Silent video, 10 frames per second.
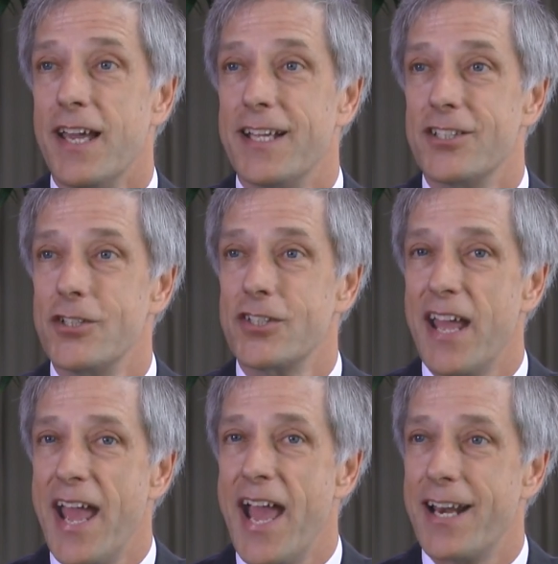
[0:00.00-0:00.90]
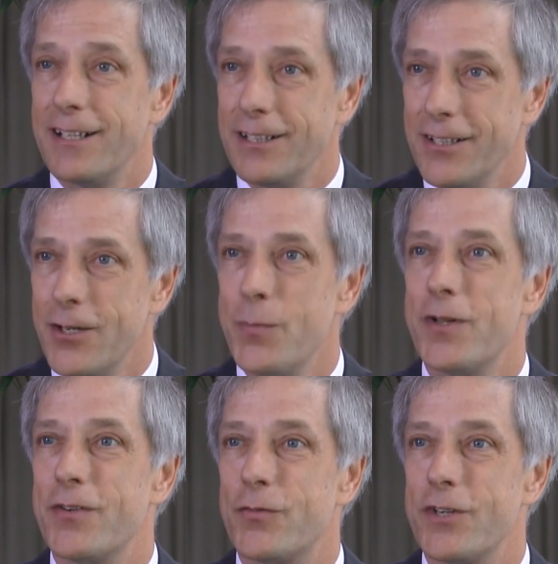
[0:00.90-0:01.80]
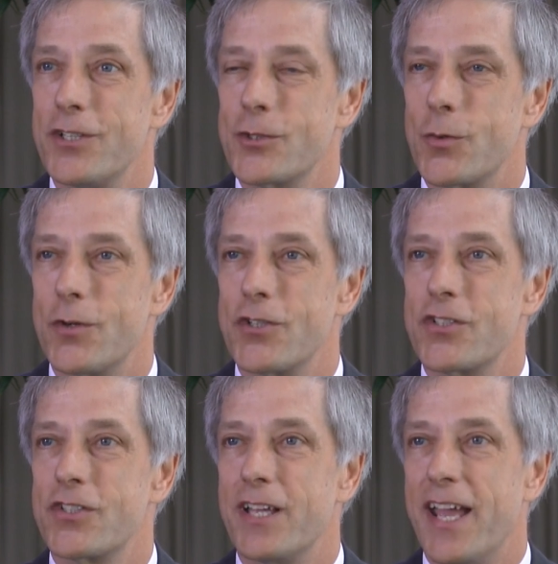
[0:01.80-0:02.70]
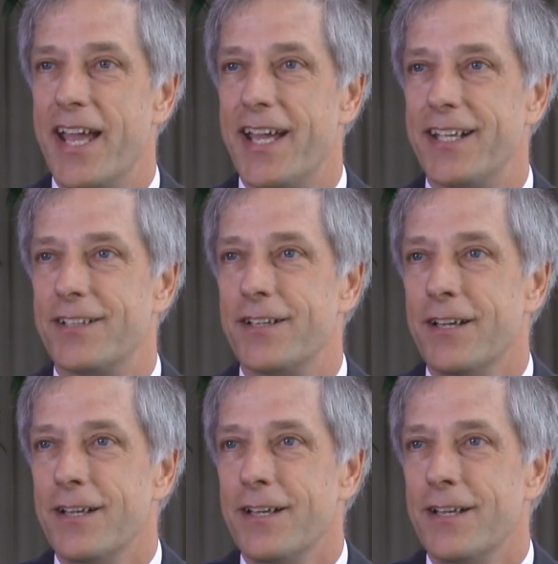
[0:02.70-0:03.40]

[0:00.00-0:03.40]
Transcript: and just add a little bit of resource and